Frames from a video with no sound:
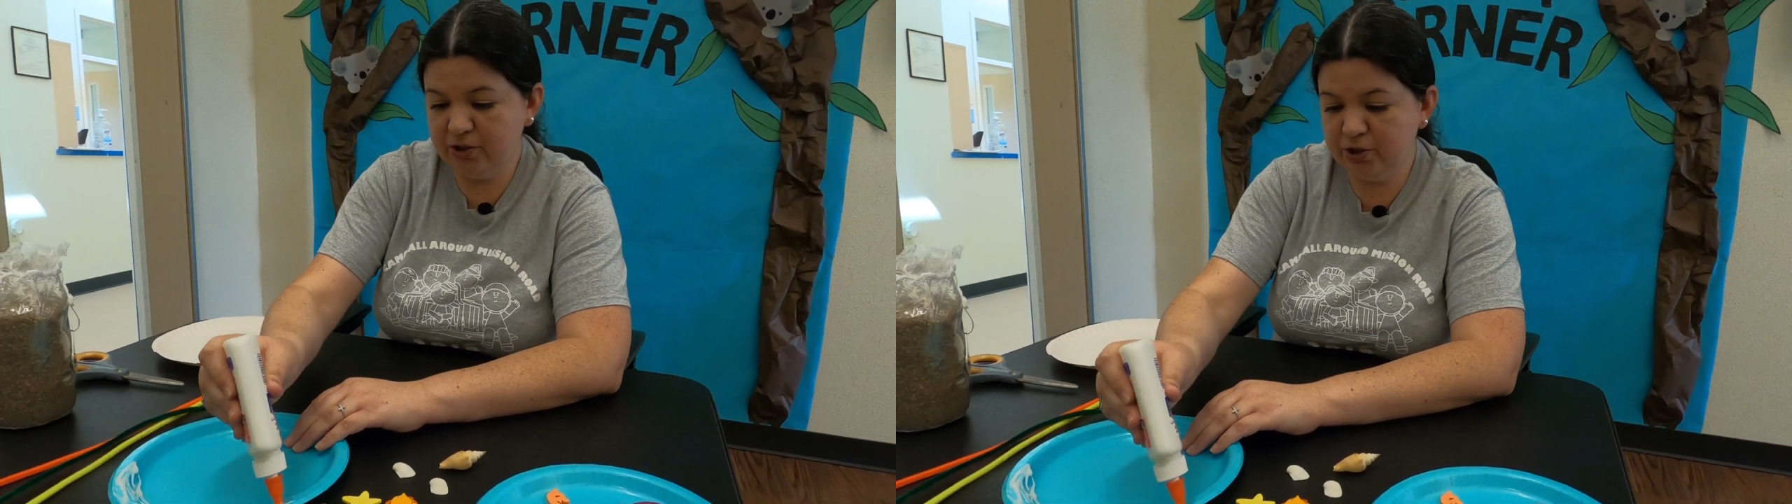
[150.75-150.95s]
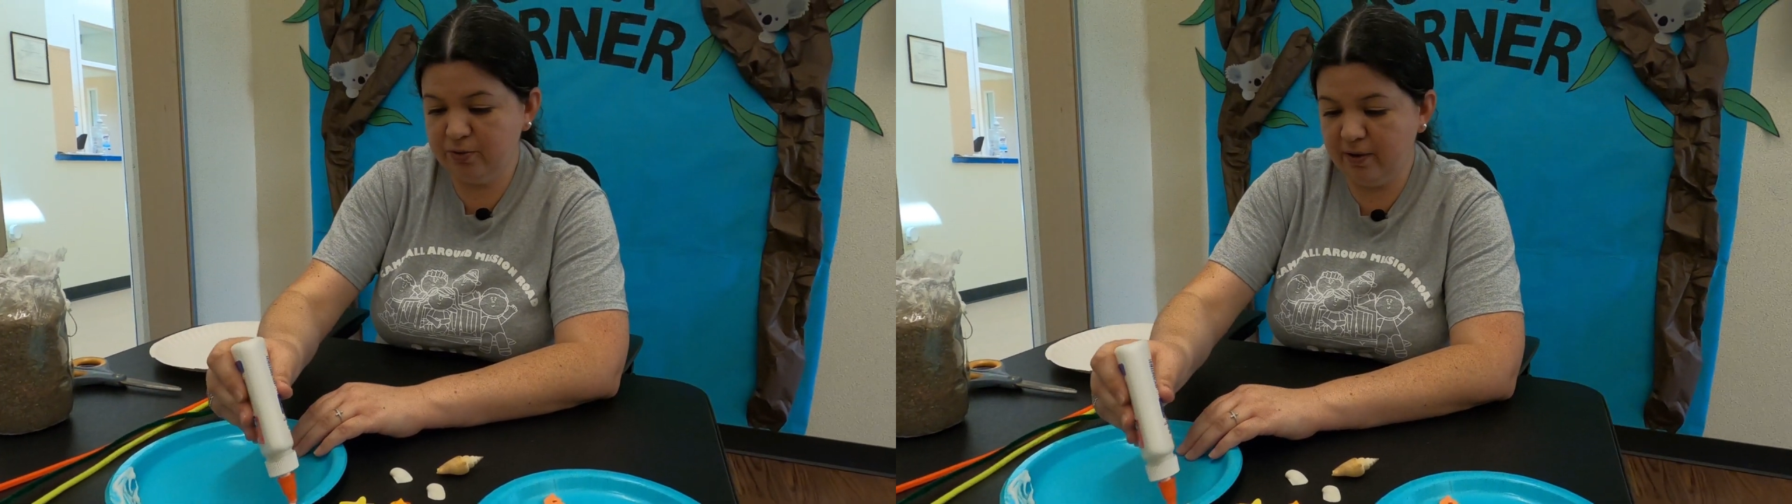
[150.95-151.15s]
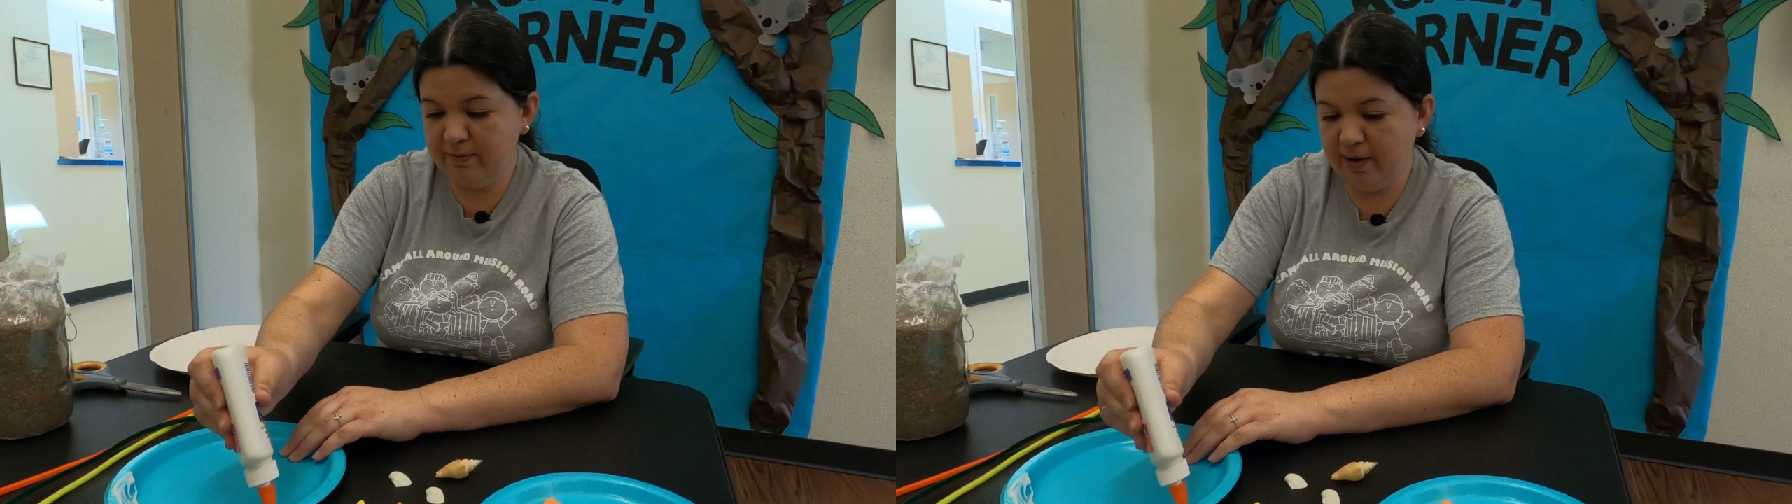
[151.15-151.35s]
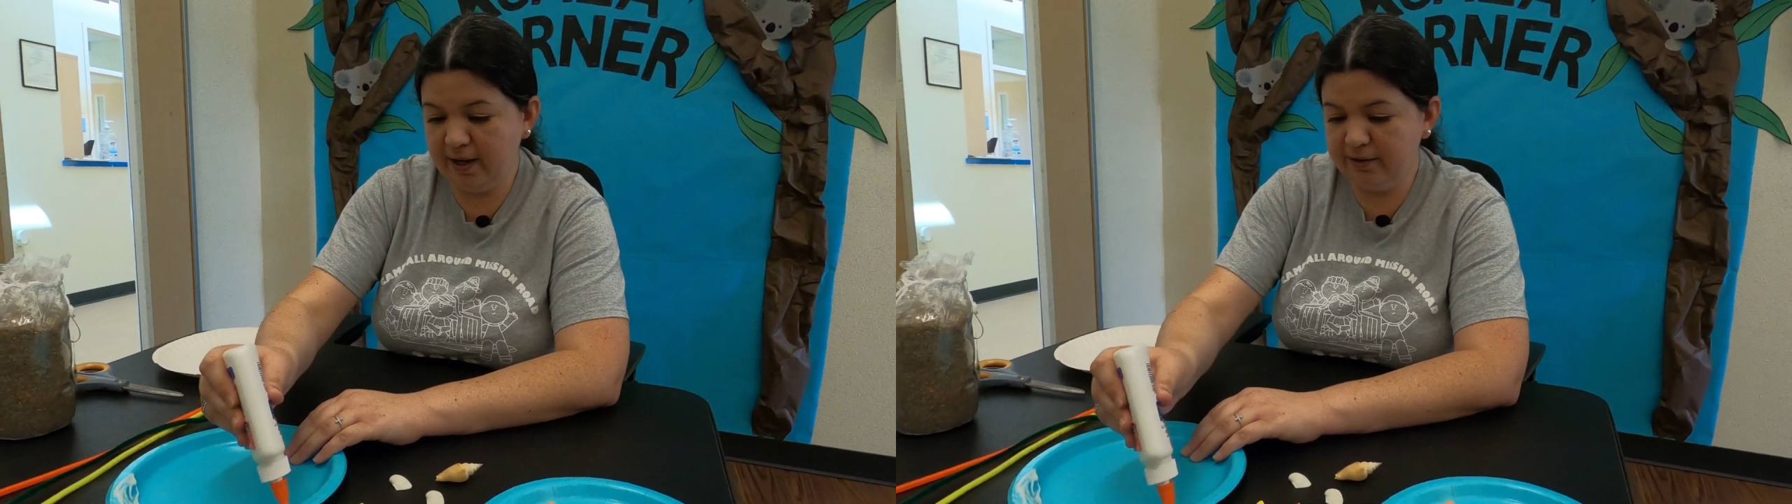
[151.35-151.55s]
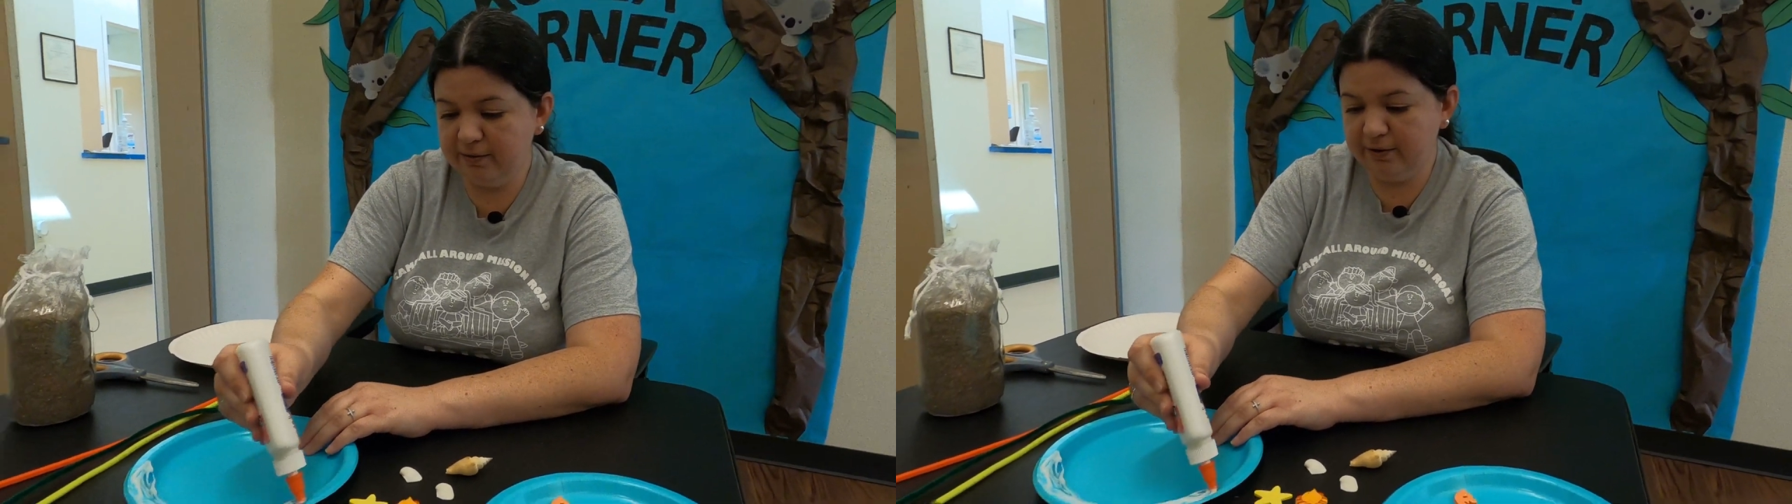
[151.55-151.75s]
to our
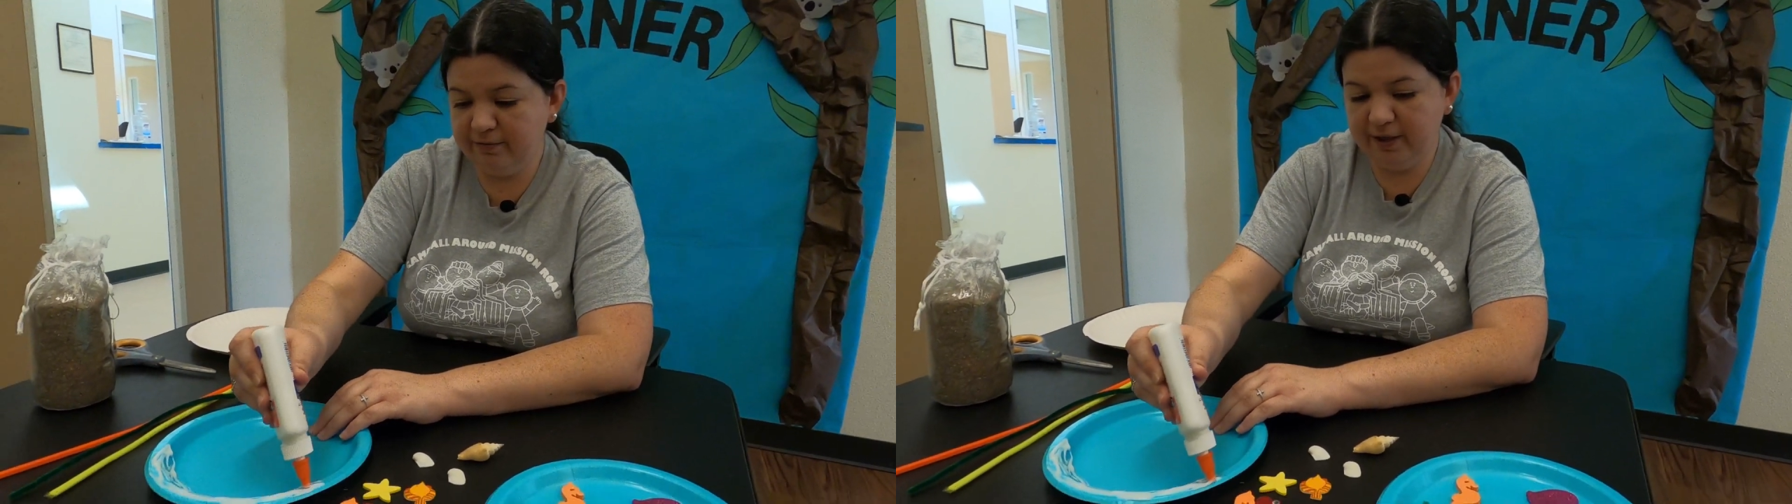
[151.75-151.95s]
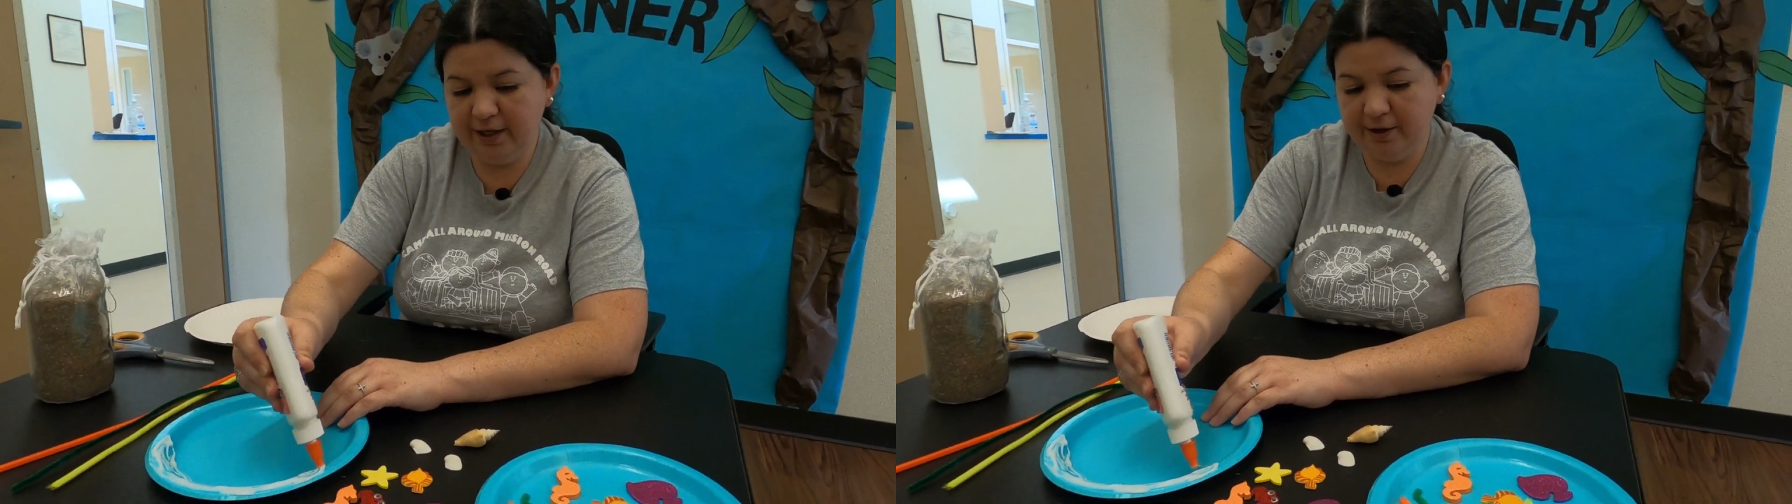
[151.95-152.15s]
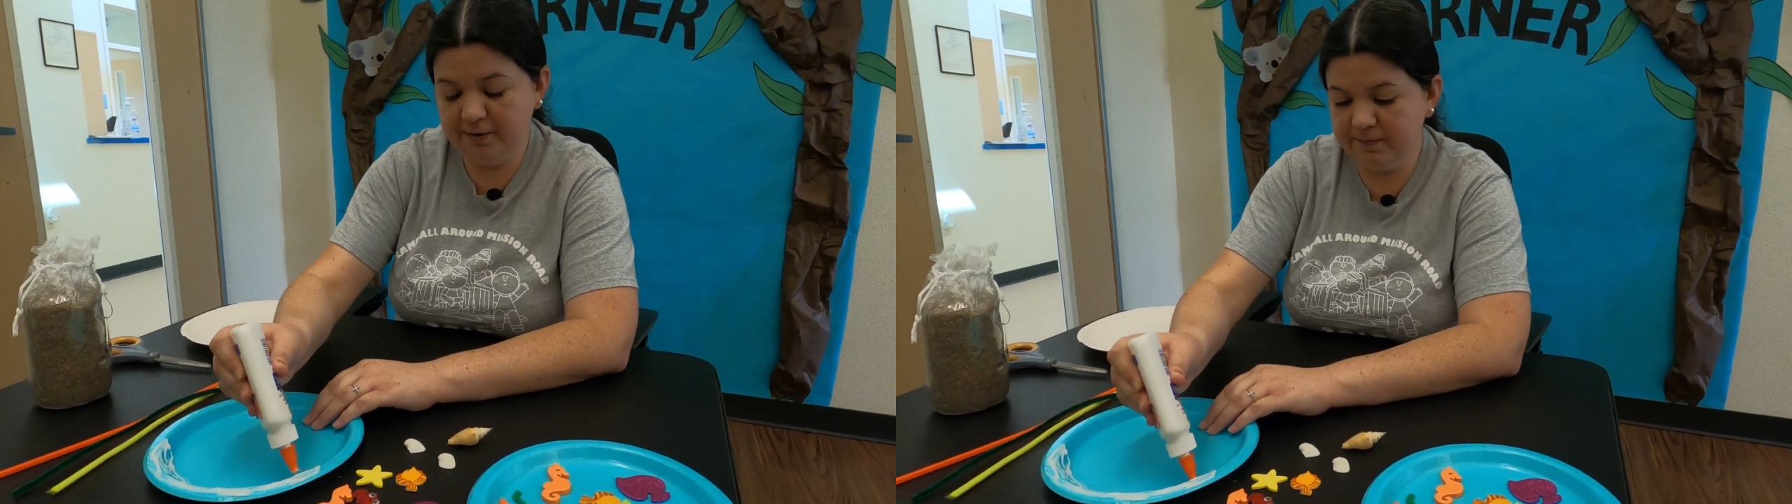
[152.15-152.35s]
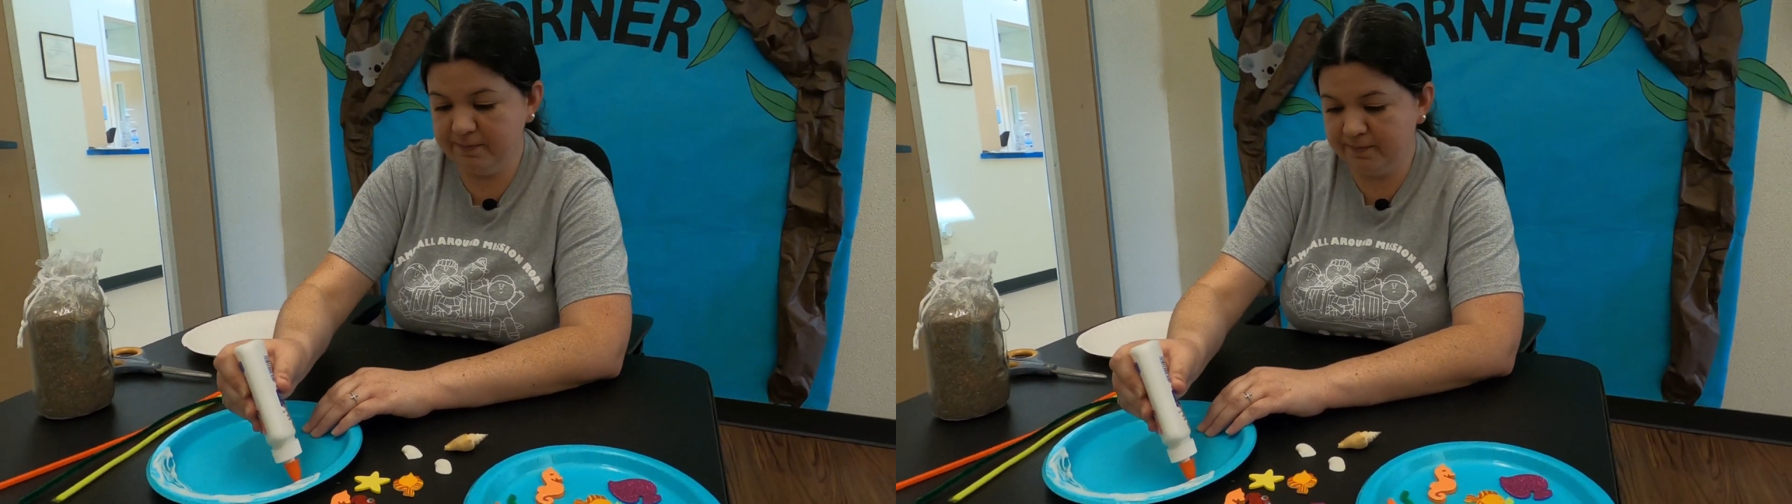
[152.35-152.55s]
model over here.